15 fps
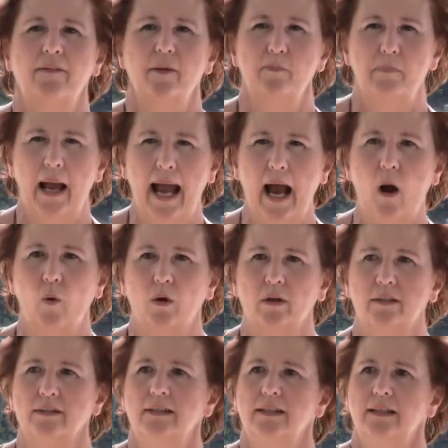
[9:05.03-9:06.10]
and the
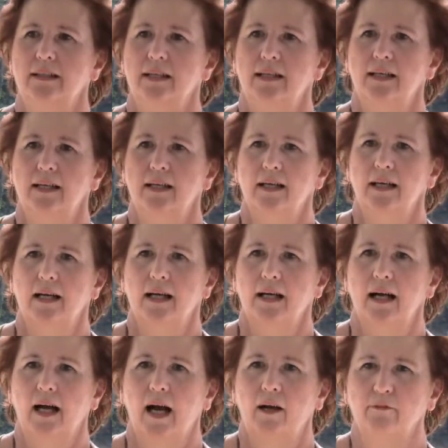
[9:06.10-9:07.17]
power
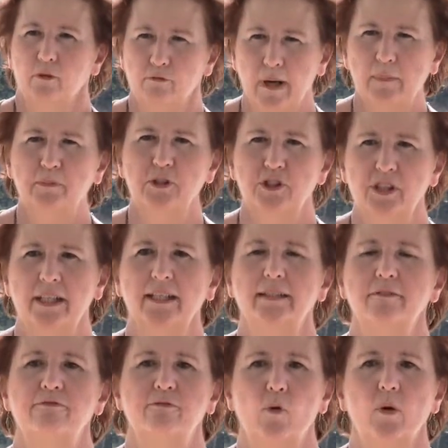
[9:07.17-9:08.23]
of a
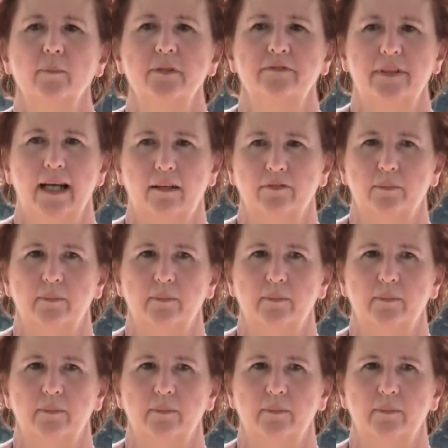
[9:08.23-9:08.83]
representative form of